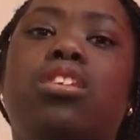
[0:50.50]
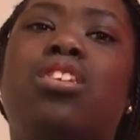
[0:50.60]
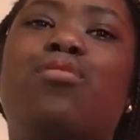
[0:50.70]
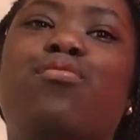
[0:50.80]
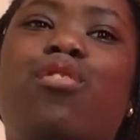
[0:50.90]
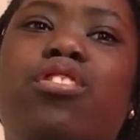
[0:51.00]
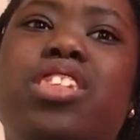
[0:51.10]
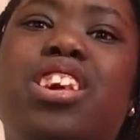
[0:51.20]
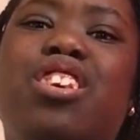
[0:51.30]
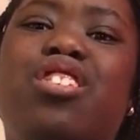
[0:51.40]
The first
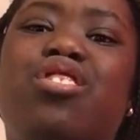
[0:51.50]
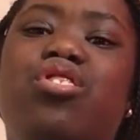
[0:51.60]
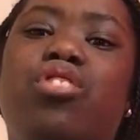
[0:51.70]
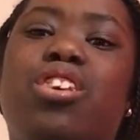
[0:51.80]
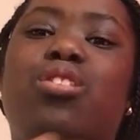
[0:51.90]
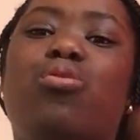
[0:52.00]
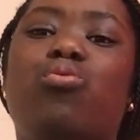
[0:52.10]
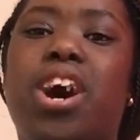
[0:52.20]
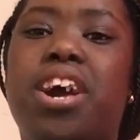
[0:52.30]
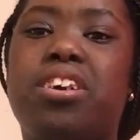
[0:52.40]
thing I'm gonna do, I'm gonna
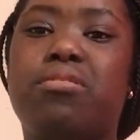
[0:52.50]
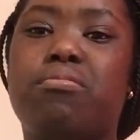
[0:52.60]
watch